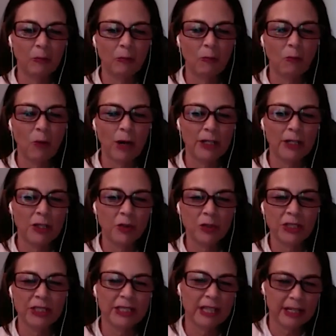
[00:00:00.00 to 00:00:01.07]
why you
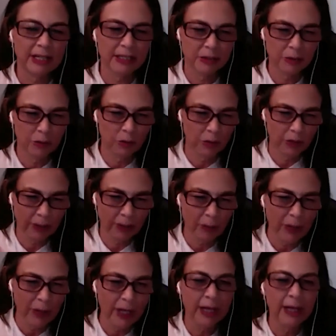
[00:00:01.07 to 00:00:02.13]
decided to go that
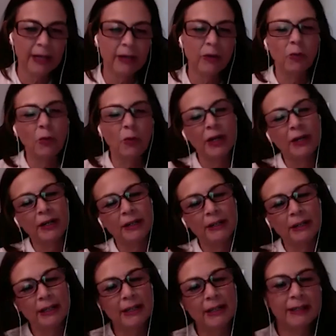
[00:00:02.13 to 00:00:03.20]
way, or
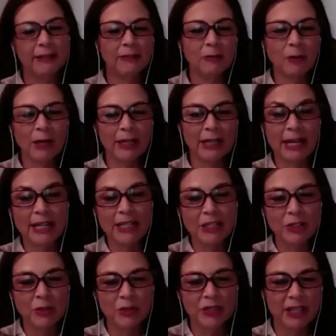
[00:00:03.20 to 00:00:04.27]
where in what
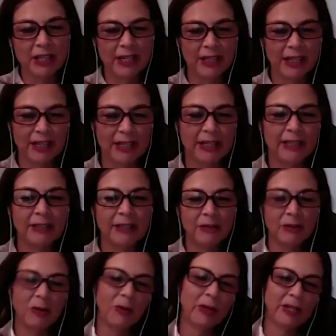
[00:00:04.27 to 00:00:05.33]
age you start kind of
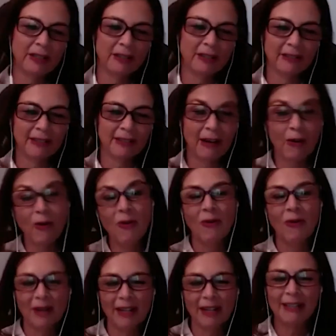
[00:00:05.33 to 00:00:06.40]
knowing,
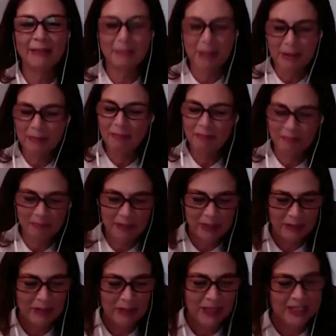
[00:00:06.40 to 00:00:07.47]
oh, I'm
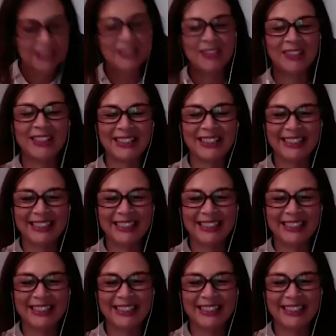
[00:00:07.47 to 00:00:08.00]
better be here?